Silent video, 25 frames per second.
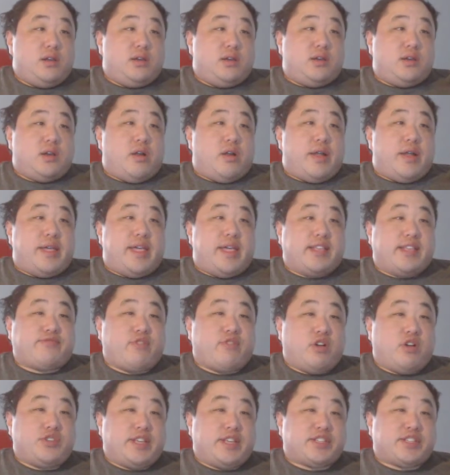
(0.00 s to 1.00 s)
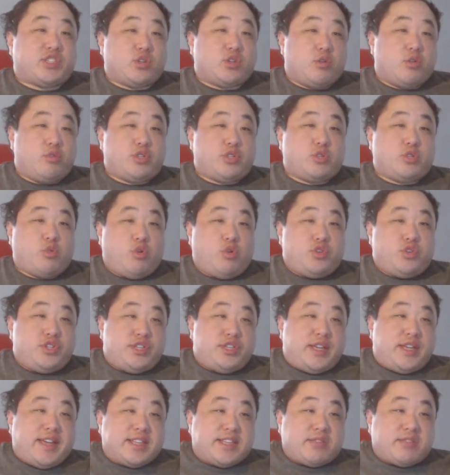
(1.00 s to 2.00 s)
All right, as far as external sources,
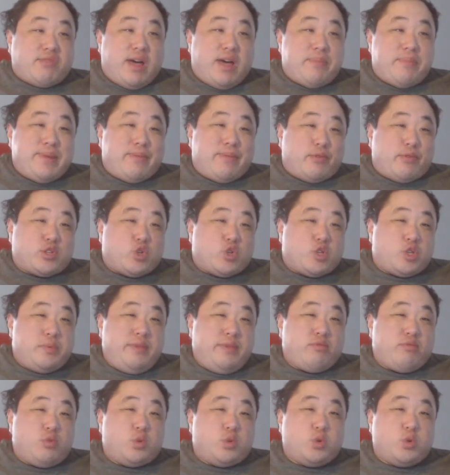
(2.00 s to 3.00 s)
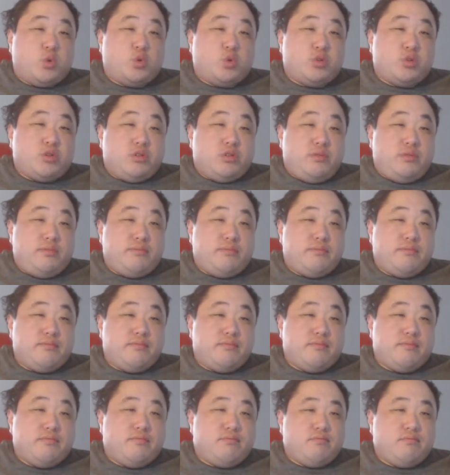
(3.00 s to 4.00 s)
I guess a lot of people search me through Google,
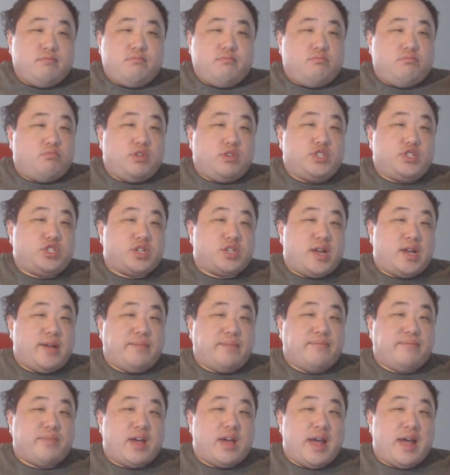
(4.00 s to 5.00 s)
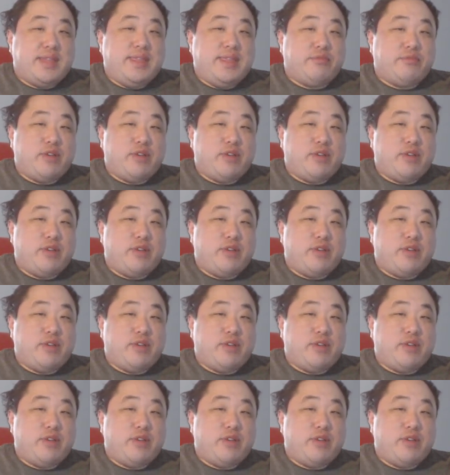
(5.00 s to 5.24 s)
which um, I never